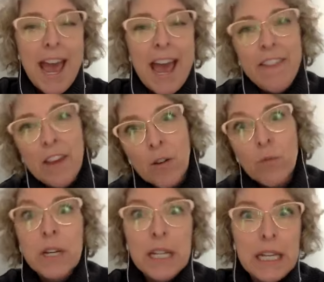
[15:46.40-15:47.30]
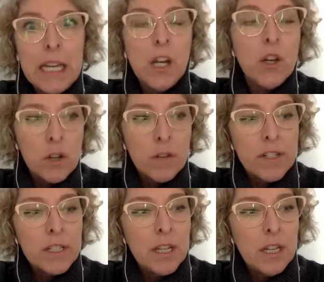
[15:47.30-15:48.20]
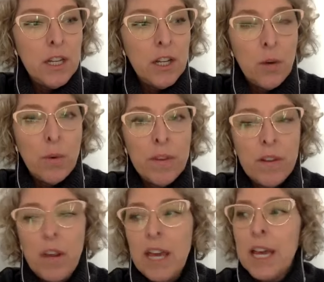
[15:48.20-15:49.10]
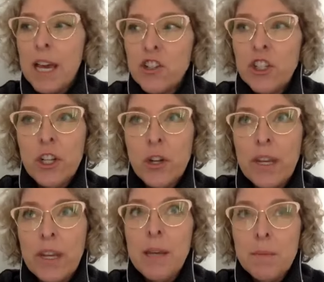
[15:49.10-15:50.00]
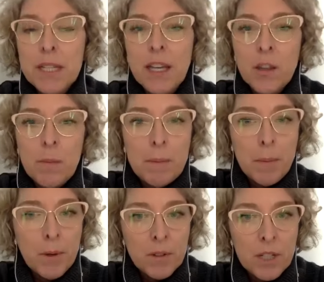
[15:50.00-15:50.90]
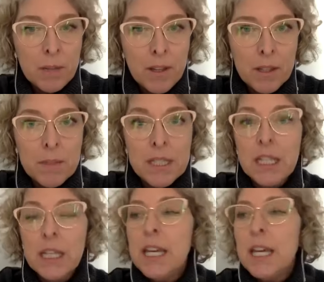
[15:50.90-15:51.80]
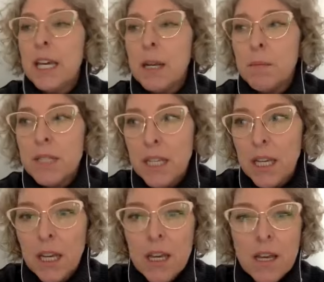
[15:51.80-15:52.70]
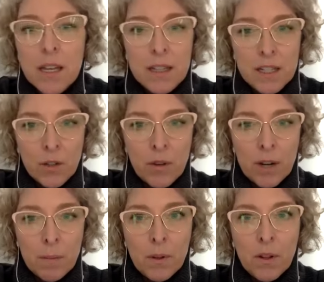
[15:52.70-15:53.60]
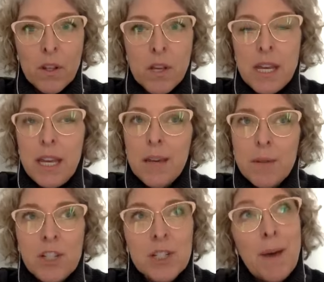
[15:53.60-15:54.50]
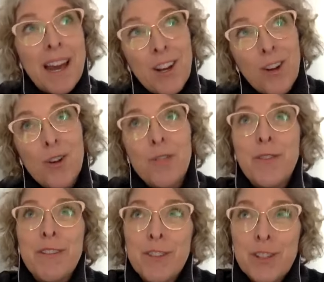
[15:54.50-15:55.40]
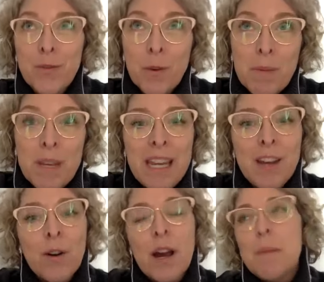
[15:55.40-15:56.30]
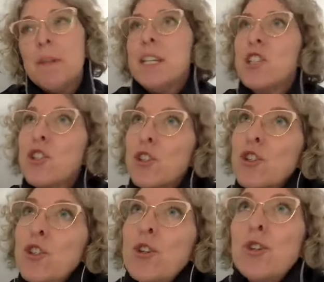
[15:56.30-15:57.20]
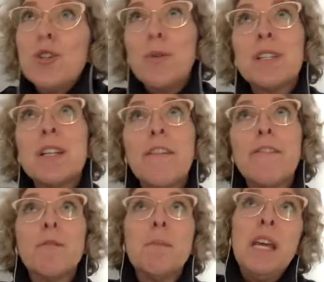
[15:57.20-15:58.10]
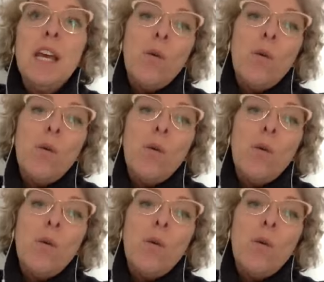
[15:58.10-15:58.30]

and they're really nervous, where they're like, gosh, I keep seeing other people posting about the missing link, and I'm seeing these incredible images, but I don't know if it's for me, or I'm a digital shooter, so it's not for me,